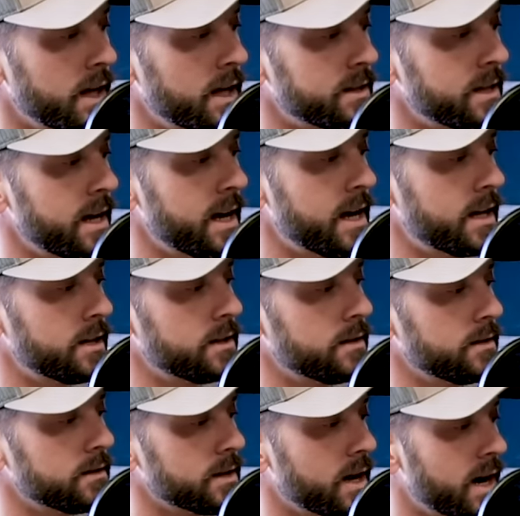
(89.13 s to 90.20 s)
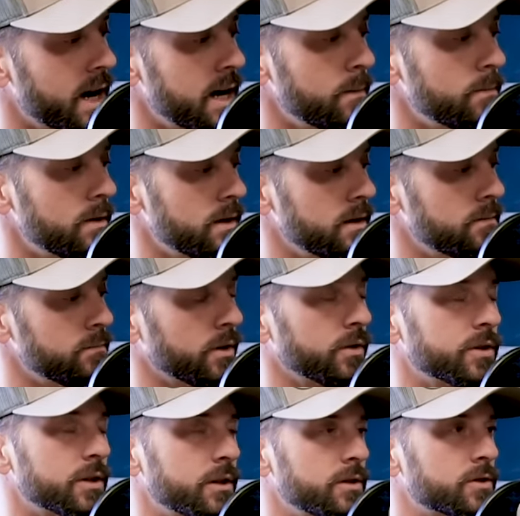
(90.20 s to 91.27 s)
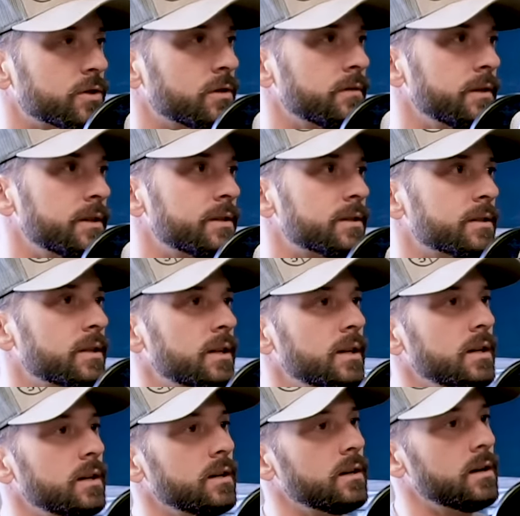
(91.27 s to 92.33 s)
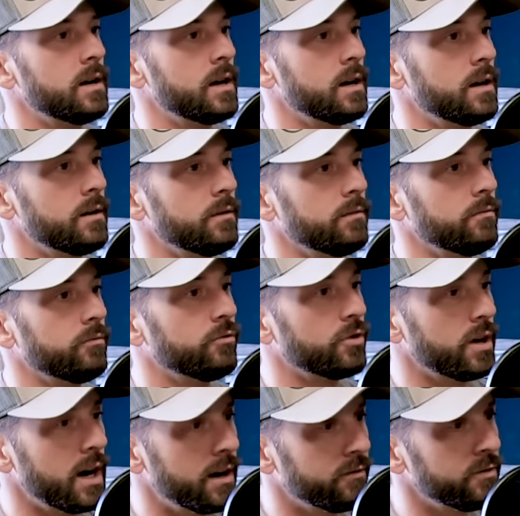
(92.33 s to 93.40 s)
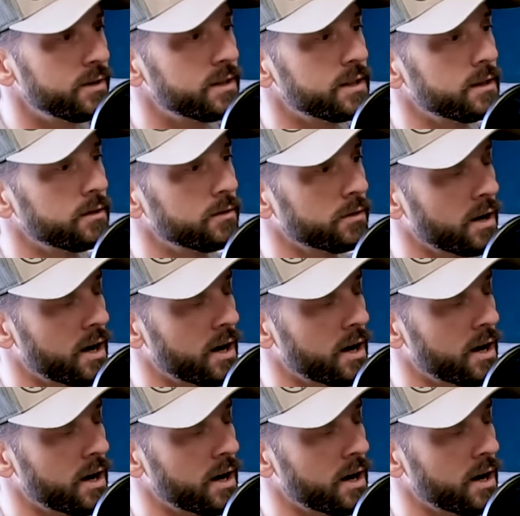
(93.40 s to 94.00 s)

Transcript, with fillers: has had time in military service uh, for every single